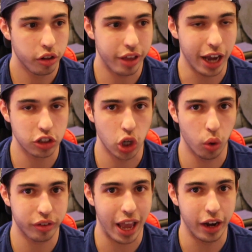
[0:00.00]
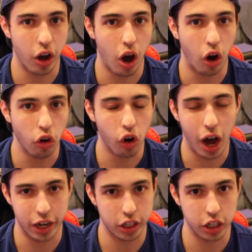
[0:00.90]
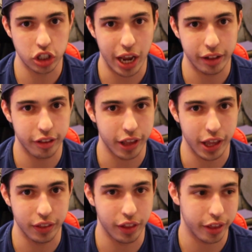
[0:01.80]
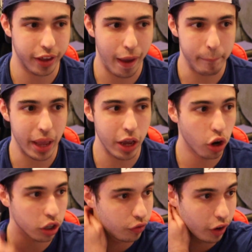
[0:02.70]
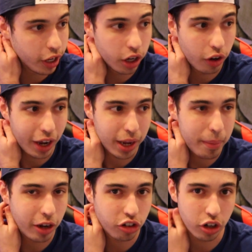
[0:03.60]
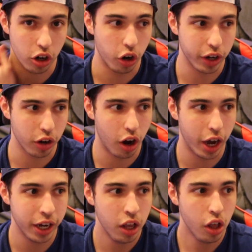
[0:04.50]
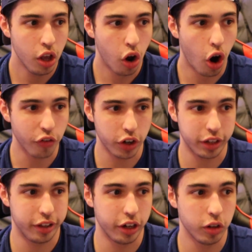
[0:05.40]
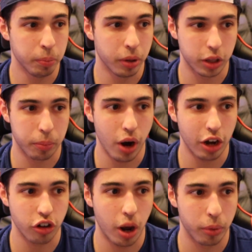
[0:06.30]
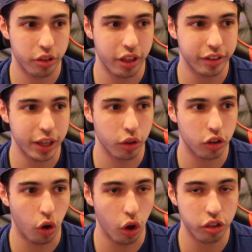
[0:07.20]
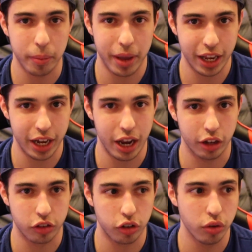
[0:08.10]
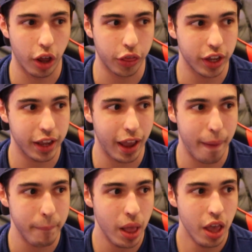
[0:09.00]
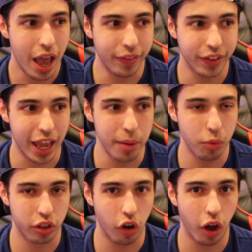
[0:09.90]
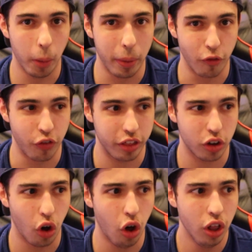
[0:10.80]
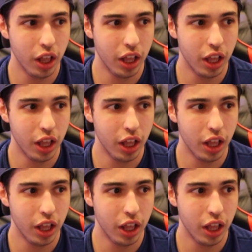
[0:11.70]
Zach Jones had a lot of good chances in this game. He looked very good, like I mentioned earlier on. Hartford continued to put the pressure on. Brzezinski was close to making it a 2-0 game, and the game was a little bit physical.